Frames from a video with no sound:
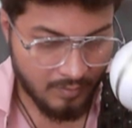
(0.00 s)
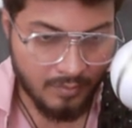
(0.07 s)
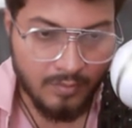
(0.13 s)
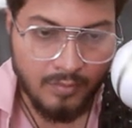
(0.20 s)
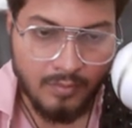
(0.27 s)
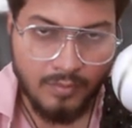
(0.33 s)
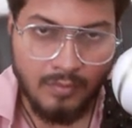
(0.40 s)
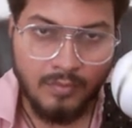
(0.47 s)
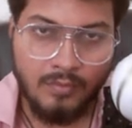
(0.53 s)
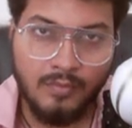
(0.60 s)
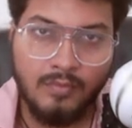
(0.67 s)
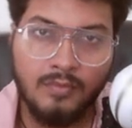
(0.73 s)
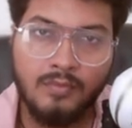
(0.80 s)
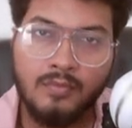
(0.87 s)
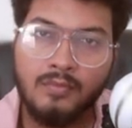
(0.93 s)

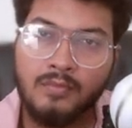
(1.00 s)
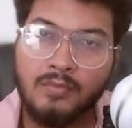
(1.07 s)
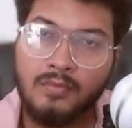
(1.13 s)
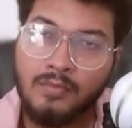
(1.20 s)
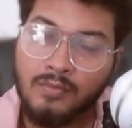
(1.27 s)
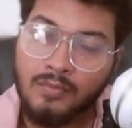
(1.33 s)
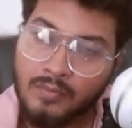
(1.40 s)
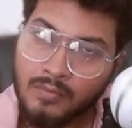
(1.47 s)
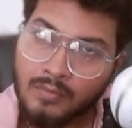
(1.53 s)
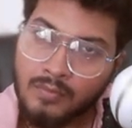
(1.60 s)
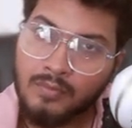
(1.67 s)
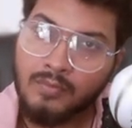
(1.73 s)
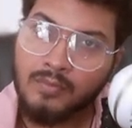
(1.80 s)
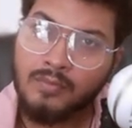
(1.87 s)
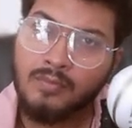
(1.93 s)

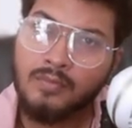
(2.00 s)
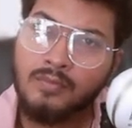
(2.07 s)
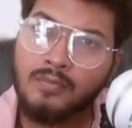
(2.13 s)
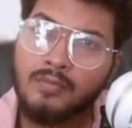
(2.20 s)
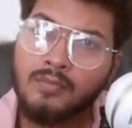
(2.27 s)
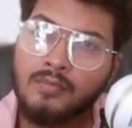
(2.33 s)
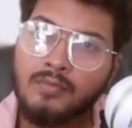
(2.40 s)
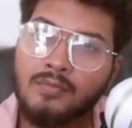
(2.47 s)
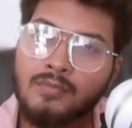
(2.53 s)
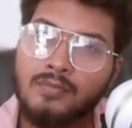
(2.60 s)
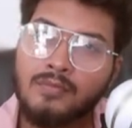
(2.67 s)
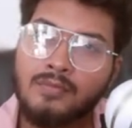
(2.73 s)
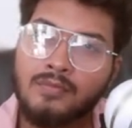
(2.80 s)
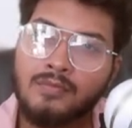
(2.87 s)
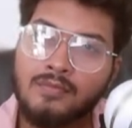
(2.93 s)

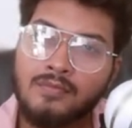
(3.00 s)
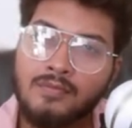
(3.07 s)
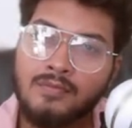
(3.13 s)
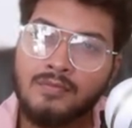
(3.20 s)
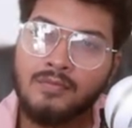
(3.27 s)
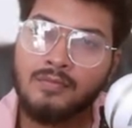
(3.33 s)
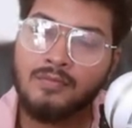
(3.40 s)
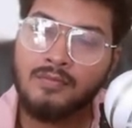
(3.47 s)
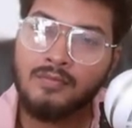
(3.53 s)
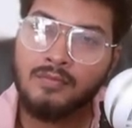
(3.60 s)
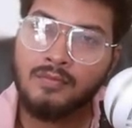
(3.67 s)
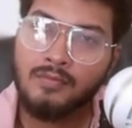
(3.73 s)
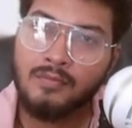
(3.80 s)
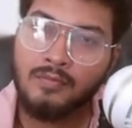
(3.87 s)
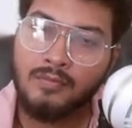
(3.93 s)

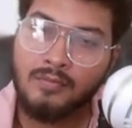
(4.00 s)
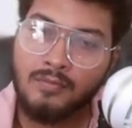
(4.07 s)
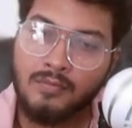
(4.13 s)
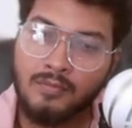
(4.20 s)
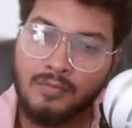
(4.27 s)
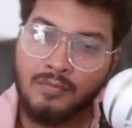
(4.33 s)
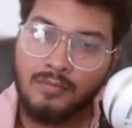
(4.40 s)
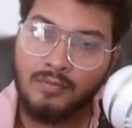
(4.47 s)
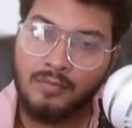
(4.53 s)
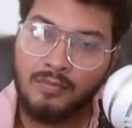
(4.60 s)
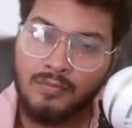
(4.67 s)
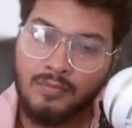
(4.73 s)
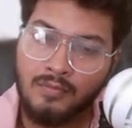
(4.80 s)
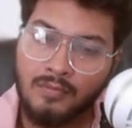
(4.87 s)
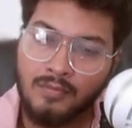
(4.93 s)

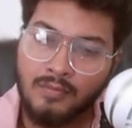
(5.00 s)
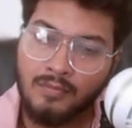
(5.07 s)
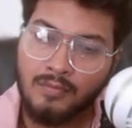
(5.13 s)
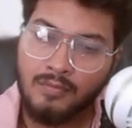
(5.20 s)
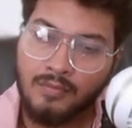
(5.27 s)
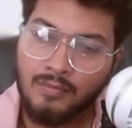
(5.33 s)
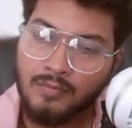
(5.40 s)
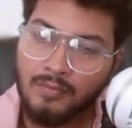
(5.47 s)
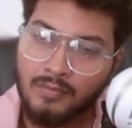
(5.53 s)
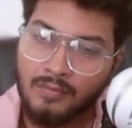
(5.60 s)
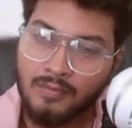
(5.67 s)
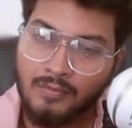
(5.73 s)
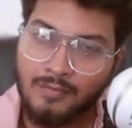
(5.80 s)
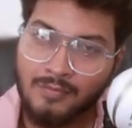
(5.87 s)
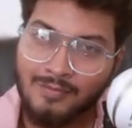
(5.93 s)

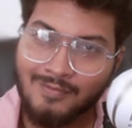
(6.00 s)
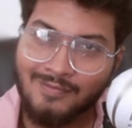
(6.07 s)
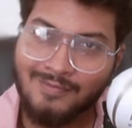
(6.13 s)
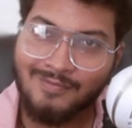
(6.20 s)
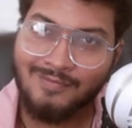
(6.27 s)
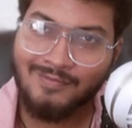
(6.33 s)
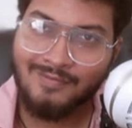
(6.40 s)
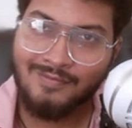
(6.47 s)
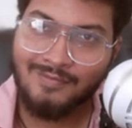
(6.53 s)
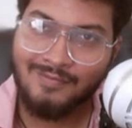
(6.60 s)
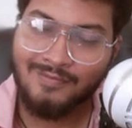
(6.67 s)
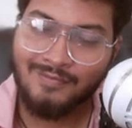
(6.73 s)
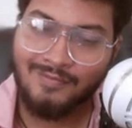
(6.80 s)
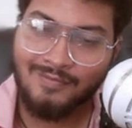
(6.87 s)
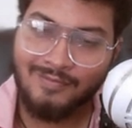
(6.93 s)
(no one is talking)